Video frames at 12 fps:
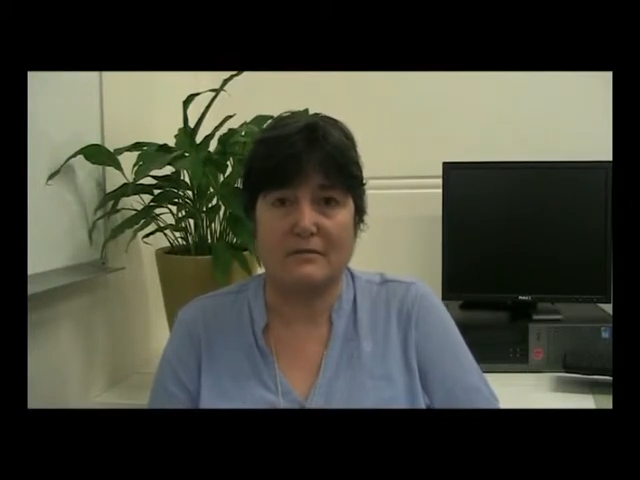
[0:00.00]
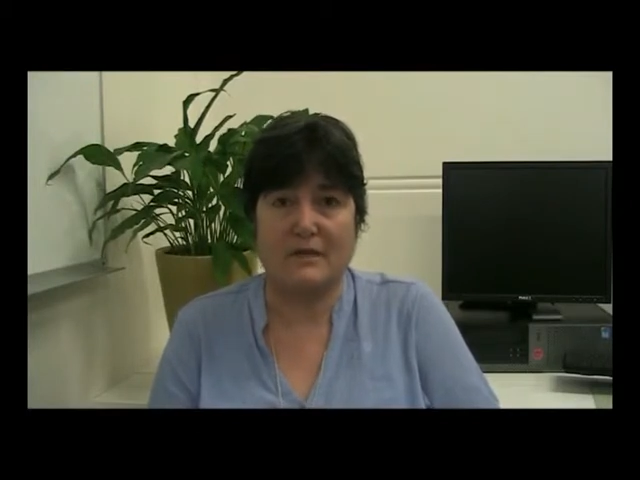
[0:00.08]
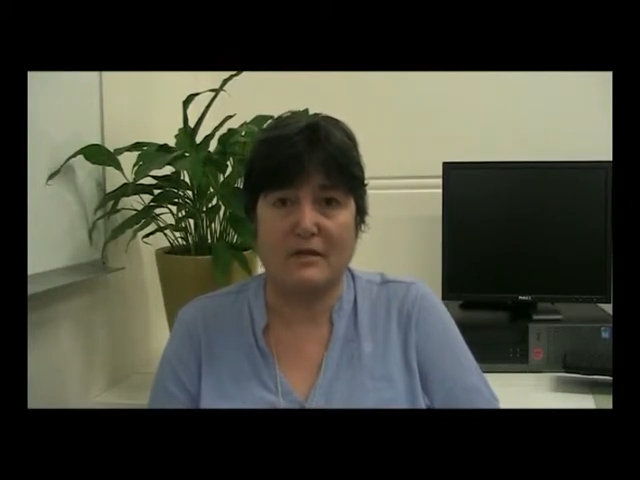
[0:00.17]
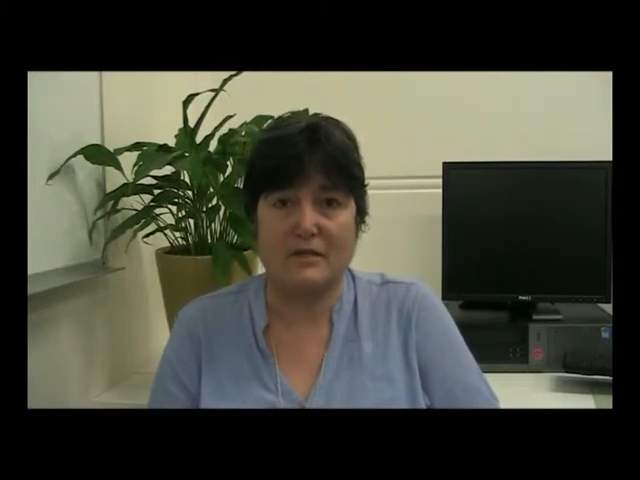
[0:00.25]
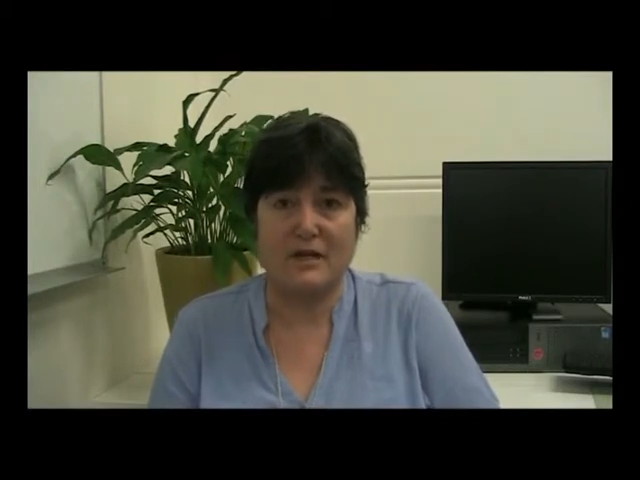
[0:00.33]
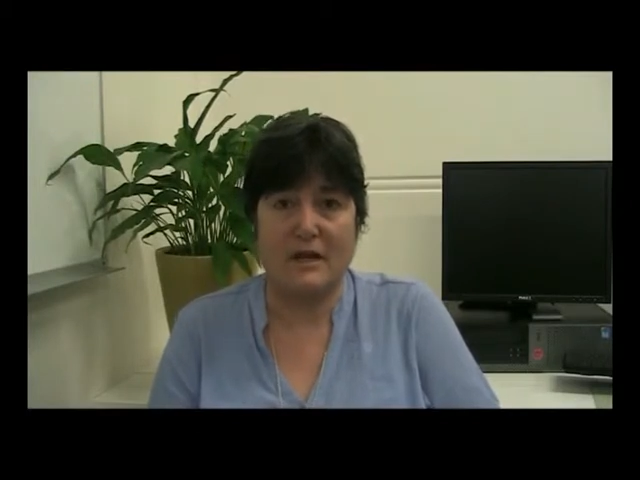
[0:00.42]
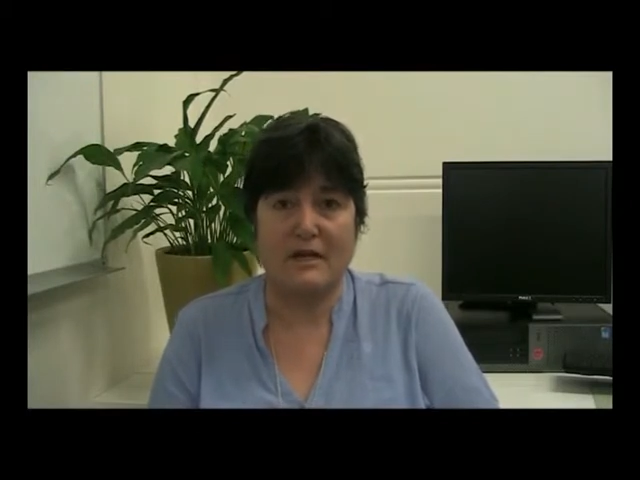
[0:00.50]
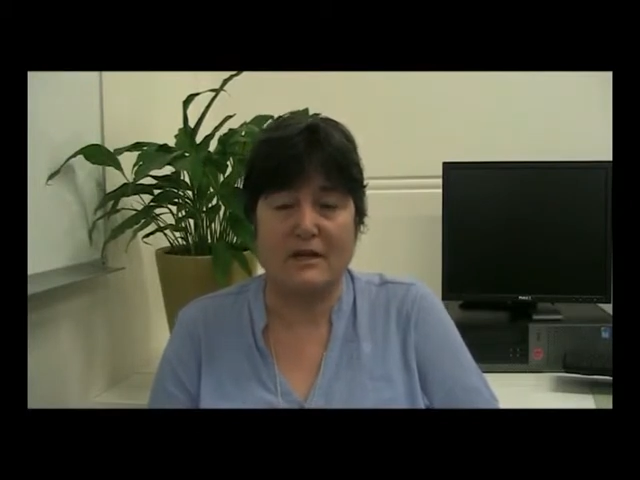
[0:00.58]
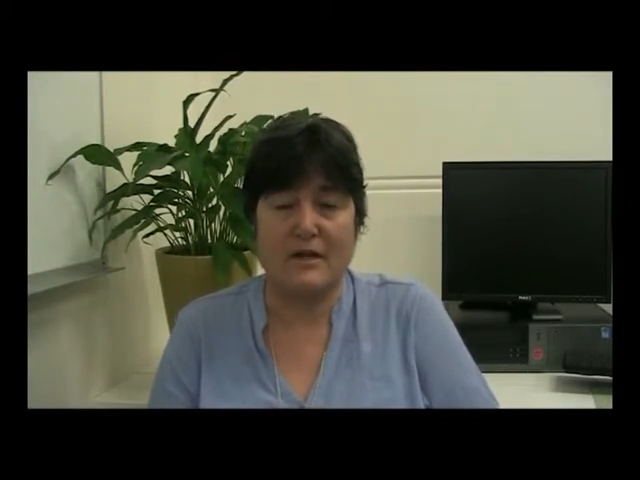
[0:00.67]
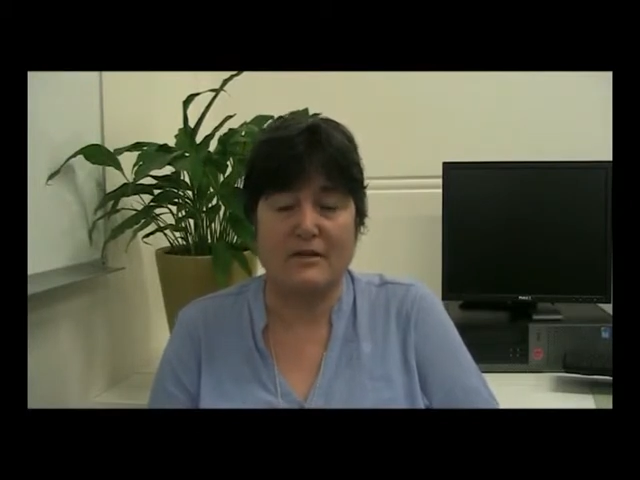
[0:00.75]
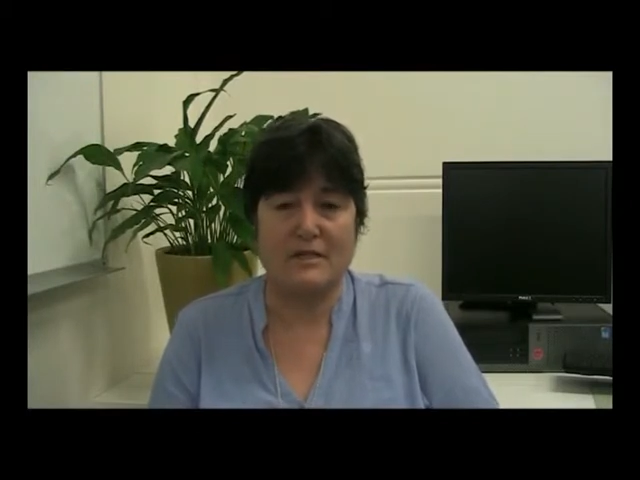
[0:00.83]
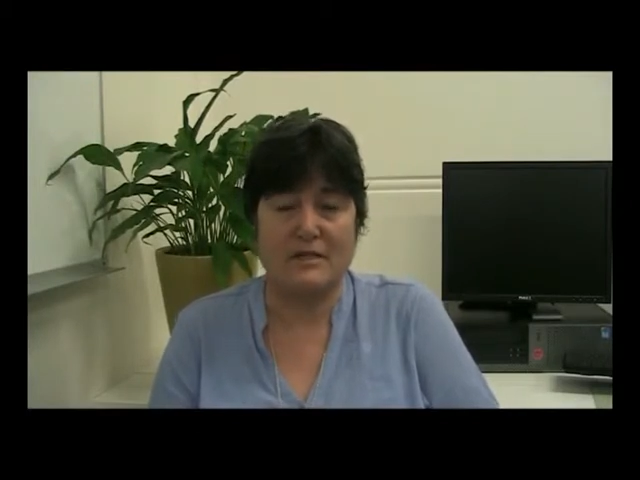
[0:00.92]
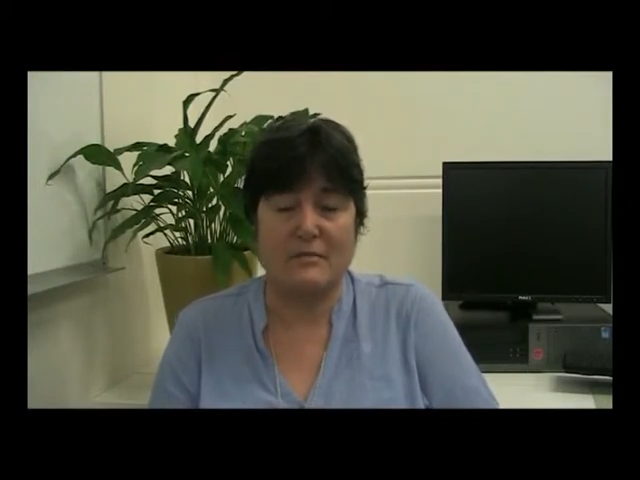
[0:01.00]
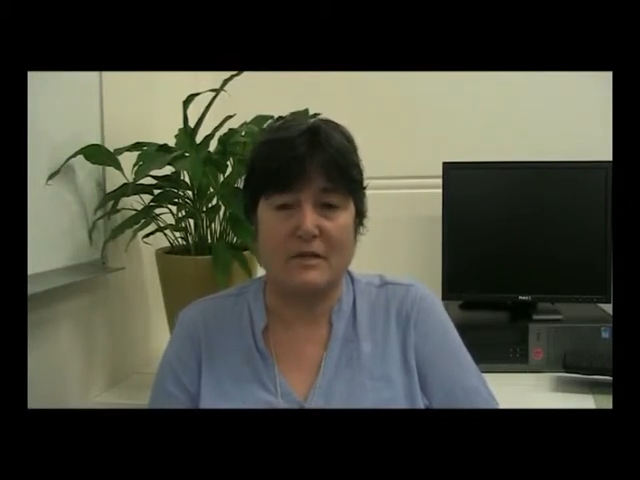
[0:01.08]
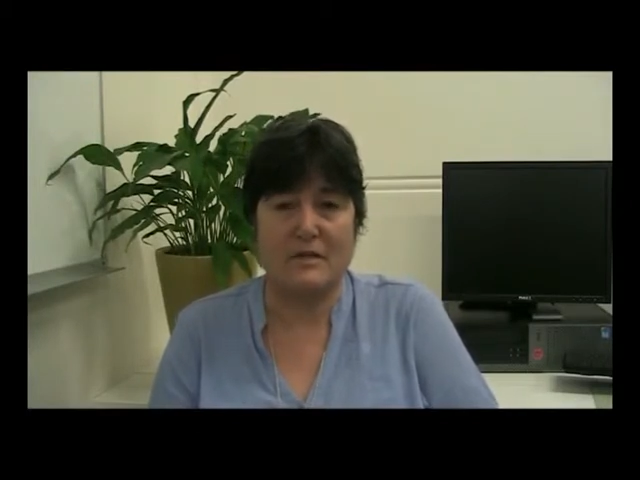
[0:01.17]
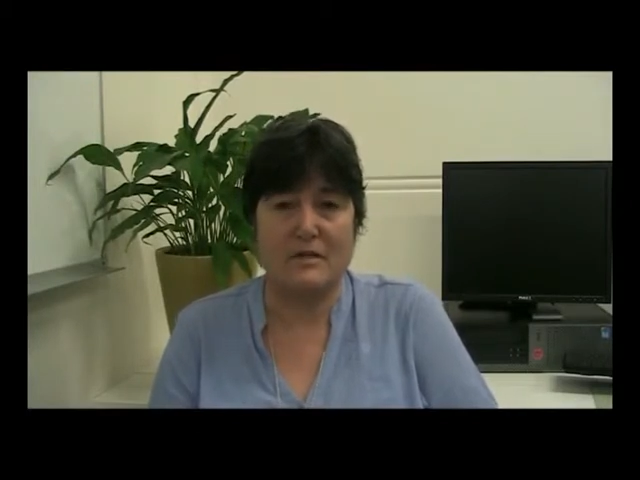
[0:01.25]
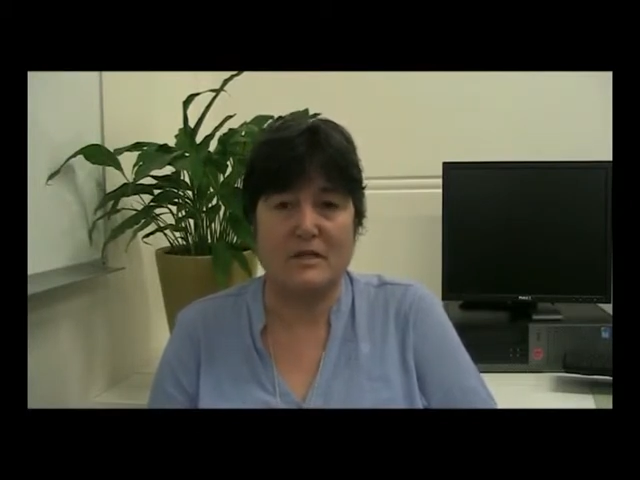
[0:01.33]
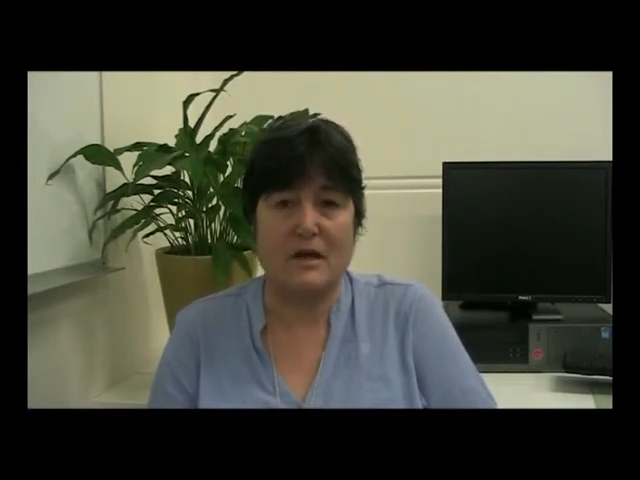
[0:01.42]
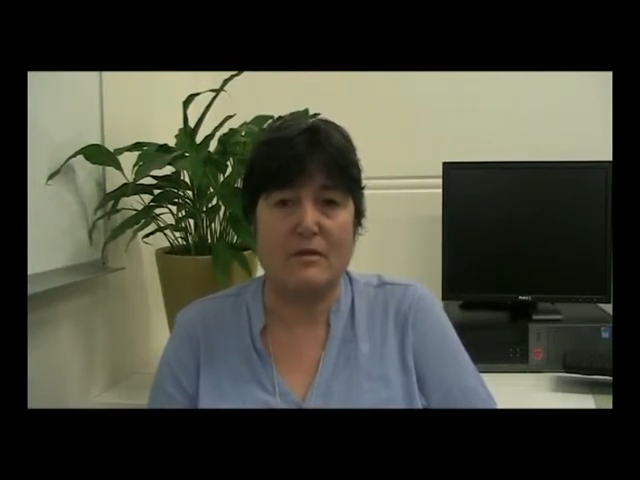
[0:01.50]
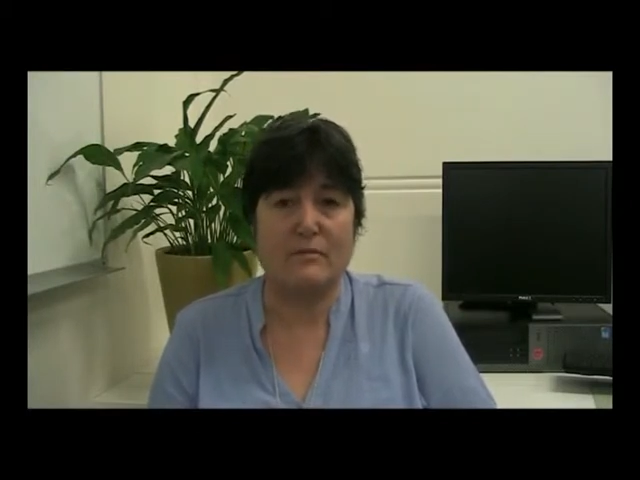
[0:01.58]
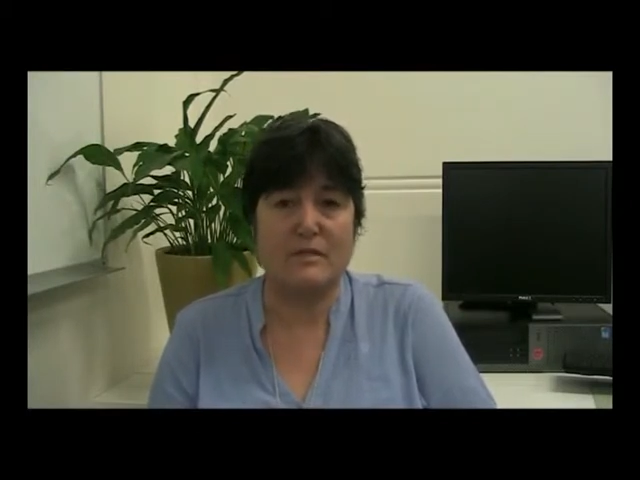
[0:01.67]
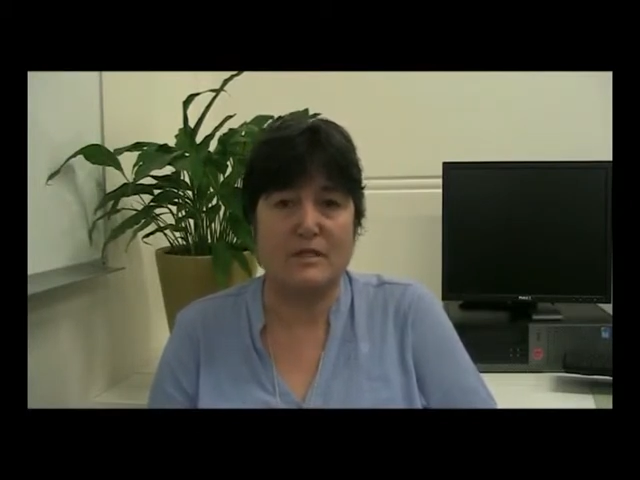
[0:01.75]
diagnosis because I